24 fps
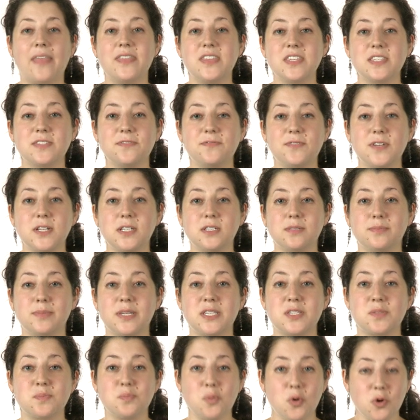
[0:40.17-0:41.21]
And this film
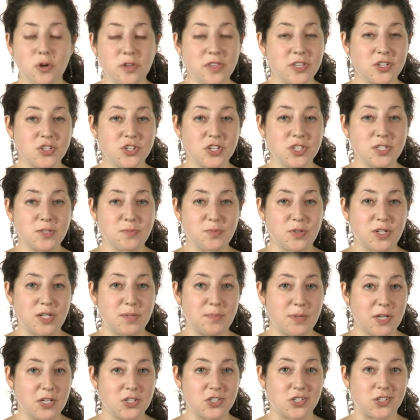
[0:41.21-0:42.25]
is more than just pretty
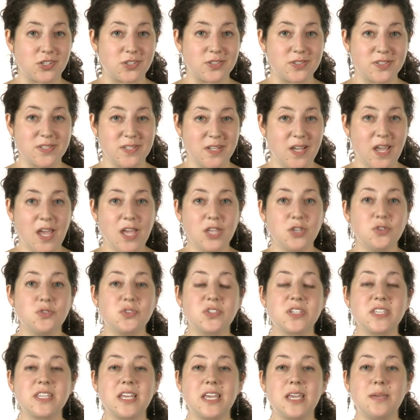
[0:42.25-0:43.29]
pictures.
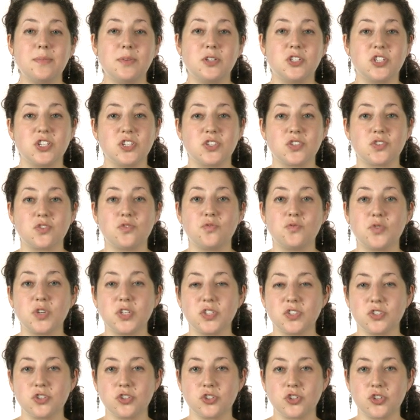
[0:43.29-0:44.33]
Using the images,
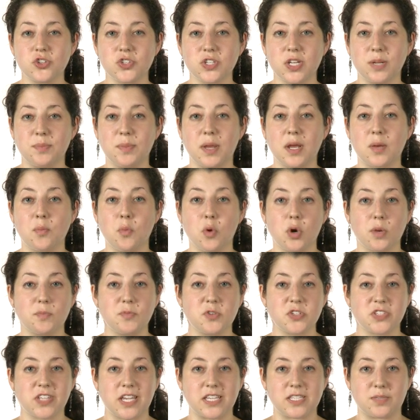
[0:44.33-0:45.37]
researchers can make more
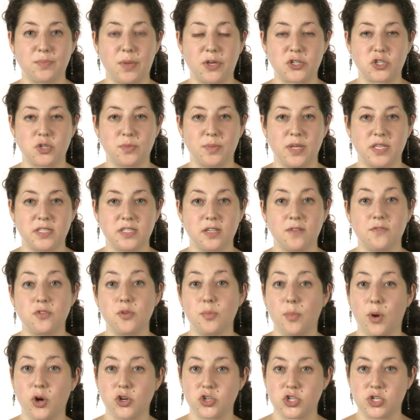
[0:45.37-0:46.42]
precise measurements of
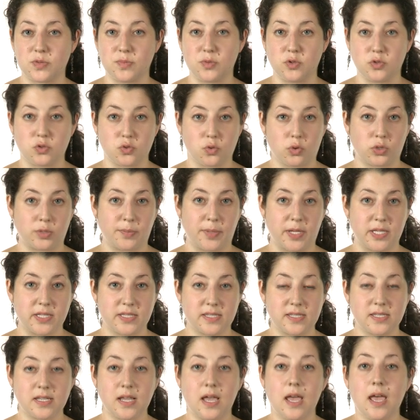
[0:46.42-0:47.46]
the Martian moon's
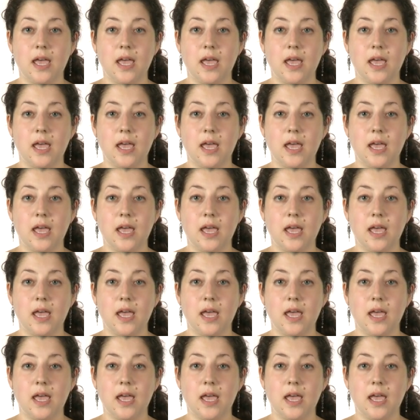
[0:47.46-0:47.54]
orbits.